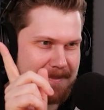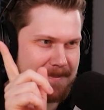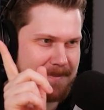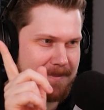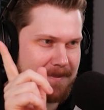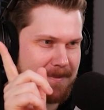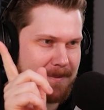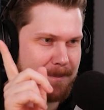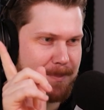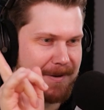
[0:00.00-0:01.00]
Oh,
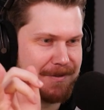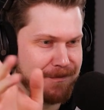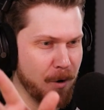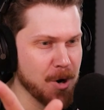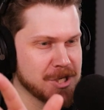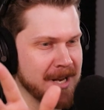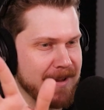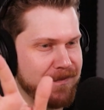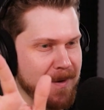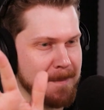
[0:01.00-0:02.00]
thank God. But
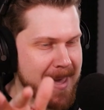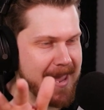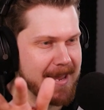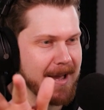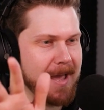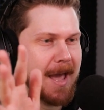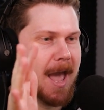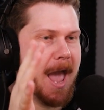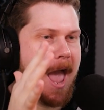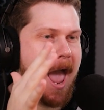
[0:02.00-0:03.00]
fortunately for no, me,
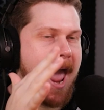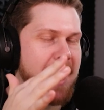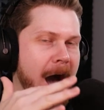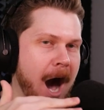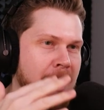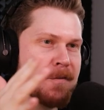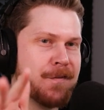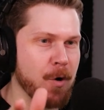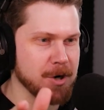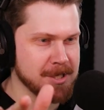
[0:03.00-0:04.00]
and card.
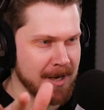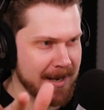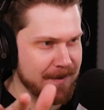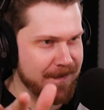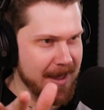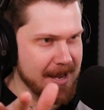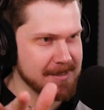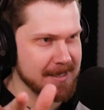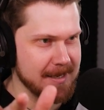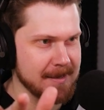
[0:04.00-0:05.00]
unfortunately for
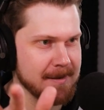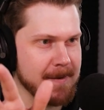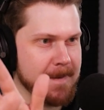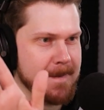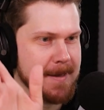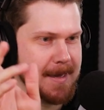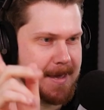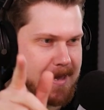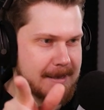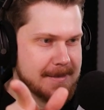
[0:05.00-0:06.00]
Izzy,
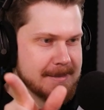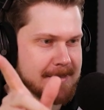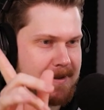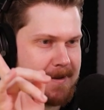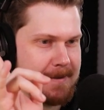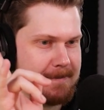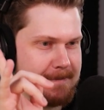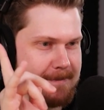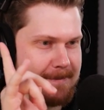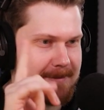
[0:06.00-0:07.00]
is
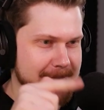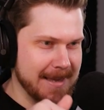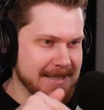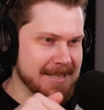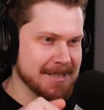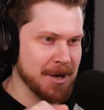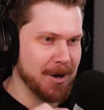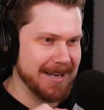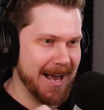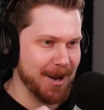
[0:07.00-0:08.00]
I swear this god, is
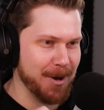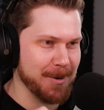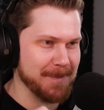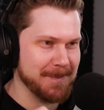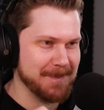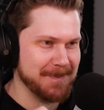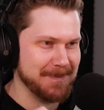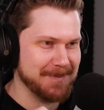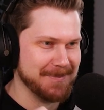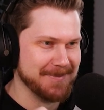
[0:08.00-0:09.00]
not yellow. Oh
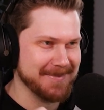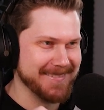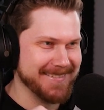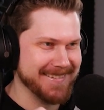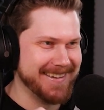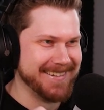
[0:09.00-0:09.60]
my